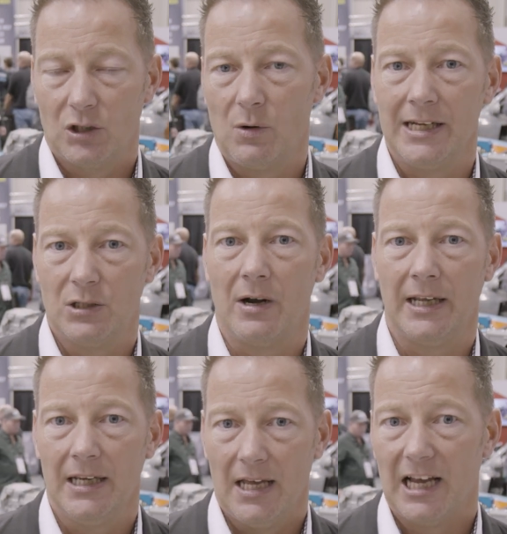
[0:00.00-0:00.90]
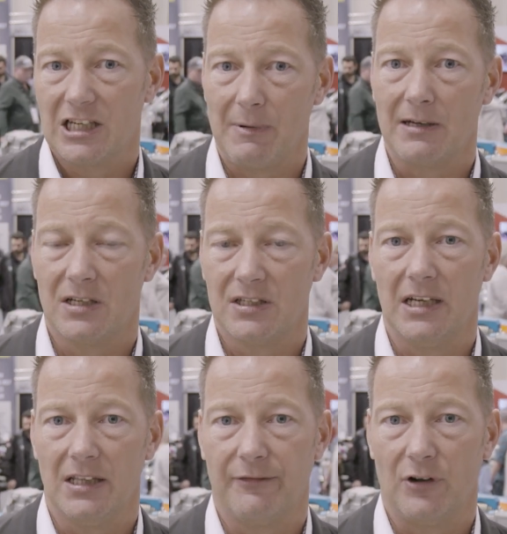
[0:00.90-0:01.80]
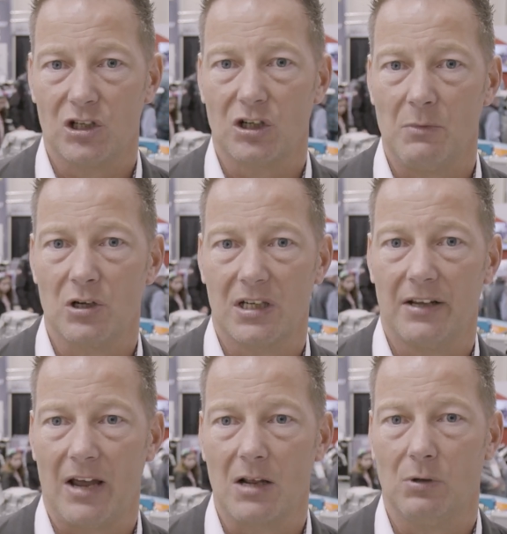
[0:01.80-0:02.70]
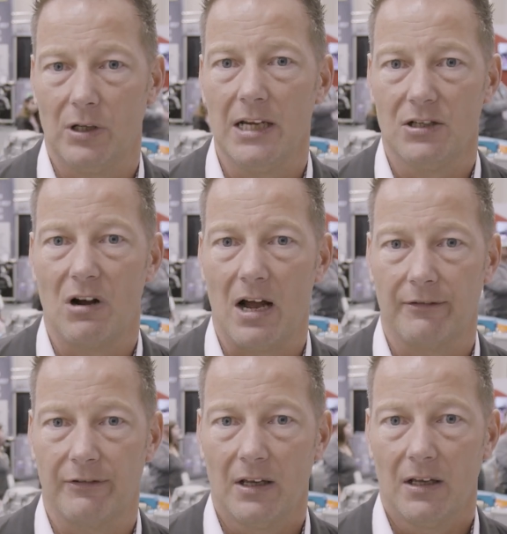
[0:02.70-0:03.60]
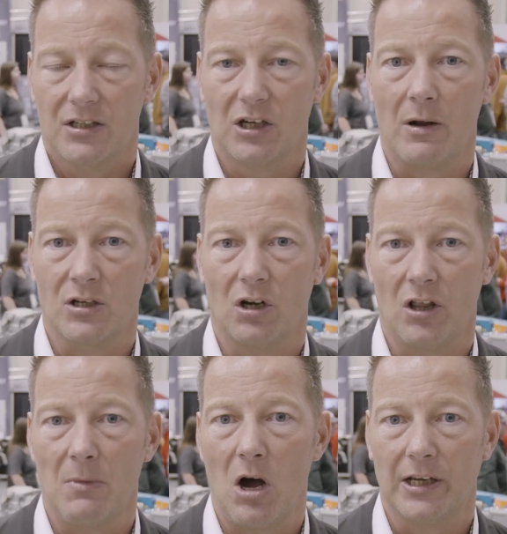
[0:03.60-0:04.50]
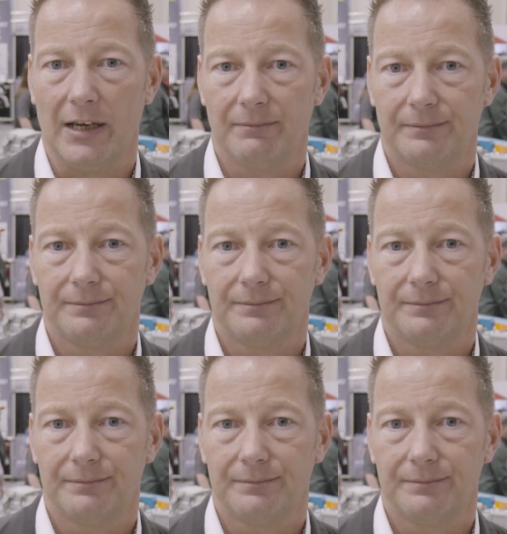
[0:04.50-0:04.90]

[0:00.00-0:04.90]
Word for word: 2020, expect to see the first commercially available e-drive sequential on the market.